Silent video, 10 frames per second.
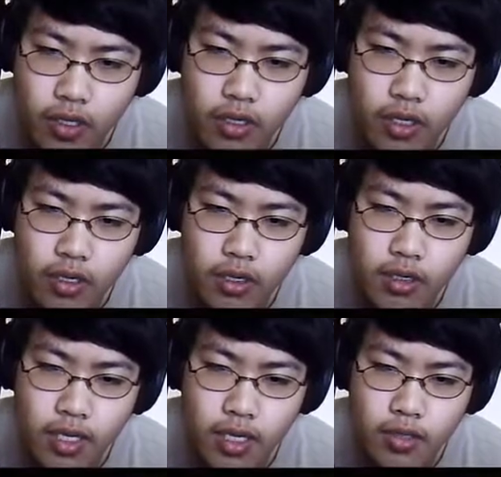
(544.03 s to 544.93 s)
good,
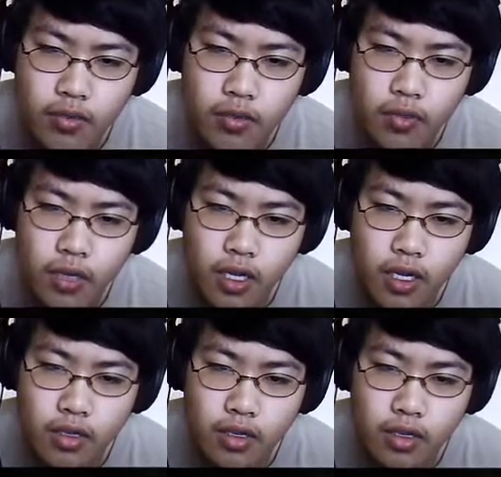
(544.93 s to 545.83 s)
not doing too
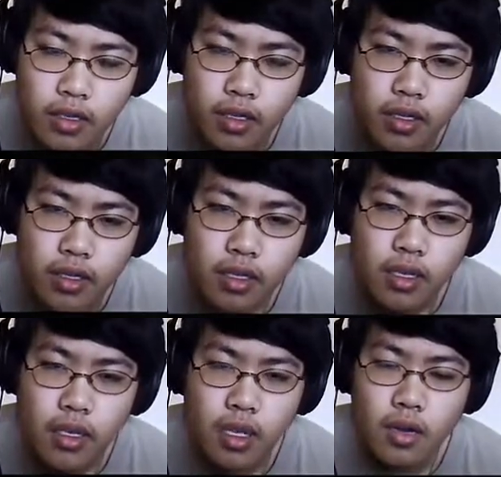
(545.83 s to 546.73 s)
hot.
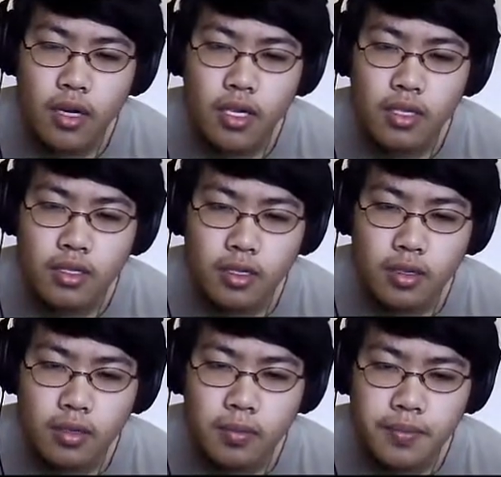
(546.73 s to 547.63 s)
Alright, so